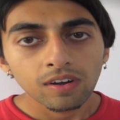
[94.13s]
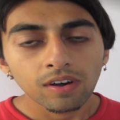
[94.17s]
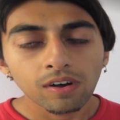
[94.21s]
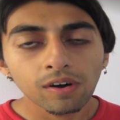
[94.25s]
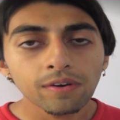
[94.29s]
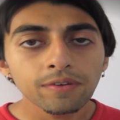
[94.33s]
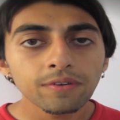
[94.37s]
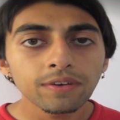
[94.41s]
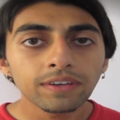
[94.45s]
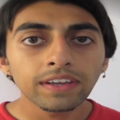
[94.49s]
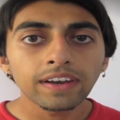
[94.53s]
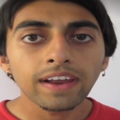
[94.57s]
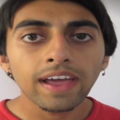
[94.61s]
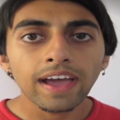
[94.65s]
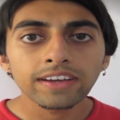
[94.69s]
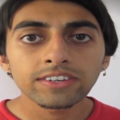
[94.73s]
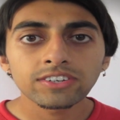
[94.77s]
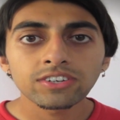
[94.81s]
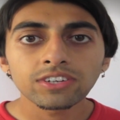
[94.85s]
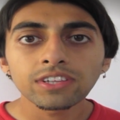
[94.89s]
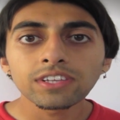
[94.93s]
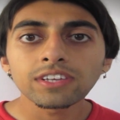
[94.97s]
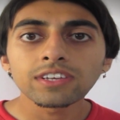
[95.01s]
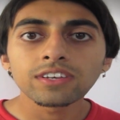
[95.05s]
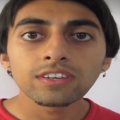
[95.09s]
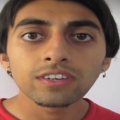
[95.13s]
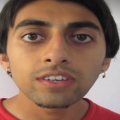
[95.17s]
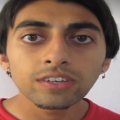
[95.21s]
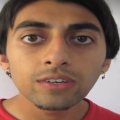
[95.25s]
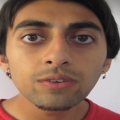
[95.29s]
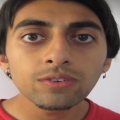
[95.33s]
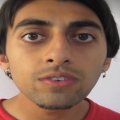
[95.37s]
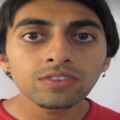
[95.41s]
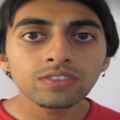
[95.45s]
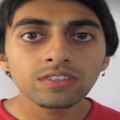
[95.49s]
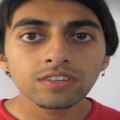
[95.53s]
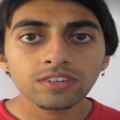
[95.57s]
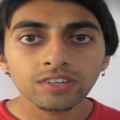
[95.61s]
or you can actually
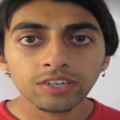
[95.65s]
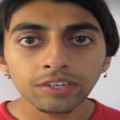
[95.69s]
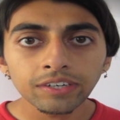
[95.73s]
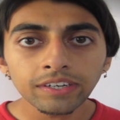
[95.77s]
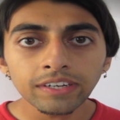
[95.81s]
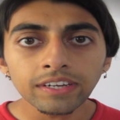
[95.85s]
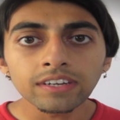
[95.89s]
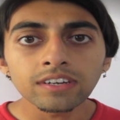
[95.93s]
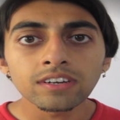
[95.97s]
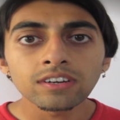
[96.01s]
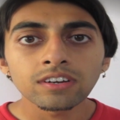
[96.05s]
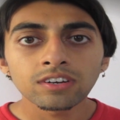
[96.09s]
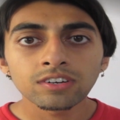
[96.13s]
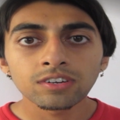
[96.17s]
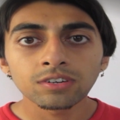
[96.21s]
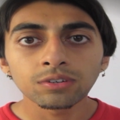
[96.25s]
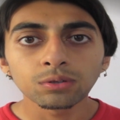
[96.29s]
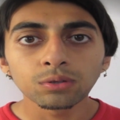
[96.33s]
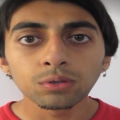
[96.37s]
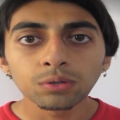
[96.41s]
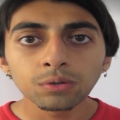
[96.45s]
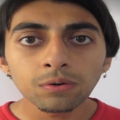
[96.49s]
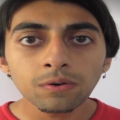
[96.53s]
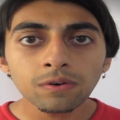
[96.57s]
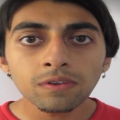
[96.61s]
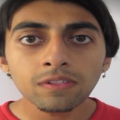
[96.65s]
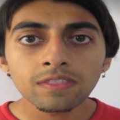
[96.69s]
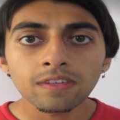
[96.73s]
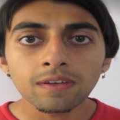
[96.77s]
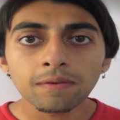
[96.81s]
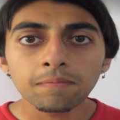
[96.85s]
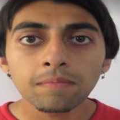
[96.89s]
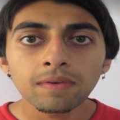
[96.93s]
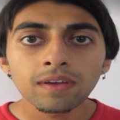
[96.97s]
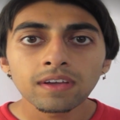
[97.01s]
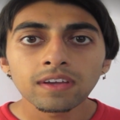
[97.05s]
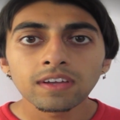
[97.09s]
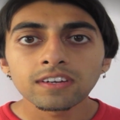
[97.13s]
use the treat to lure
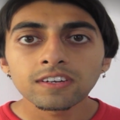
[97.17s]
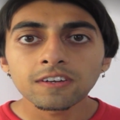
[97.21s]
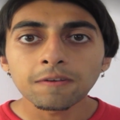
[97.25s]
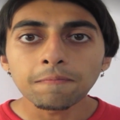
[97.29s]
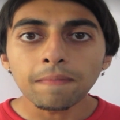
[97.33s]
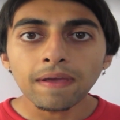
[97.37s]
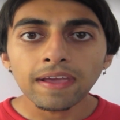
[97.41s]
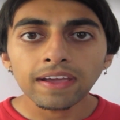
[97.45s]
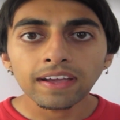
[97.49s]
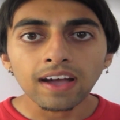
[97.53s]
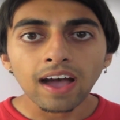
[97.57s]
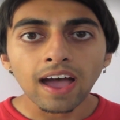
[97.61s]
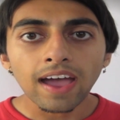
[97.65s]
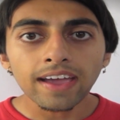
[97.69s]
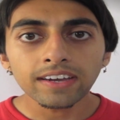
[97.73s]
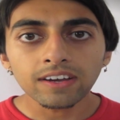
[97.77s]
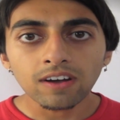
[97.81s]
them to make eye